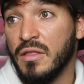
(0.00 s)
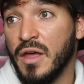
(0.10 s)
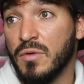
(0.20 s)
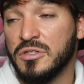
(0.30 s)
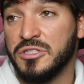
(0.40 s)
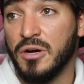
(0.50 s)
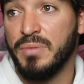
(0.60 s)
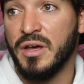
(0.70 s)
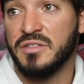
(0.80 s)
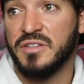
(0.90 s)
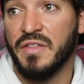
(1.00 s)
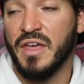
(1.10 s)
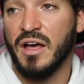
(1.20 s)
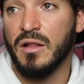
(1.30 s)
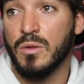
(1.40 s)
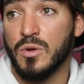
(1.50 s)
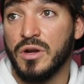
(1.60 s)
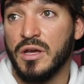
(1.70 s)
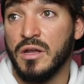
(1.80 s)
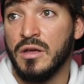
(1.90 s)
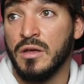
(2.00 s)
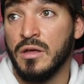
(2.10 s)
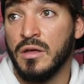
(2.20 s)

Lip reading: they were so pissed that they alerted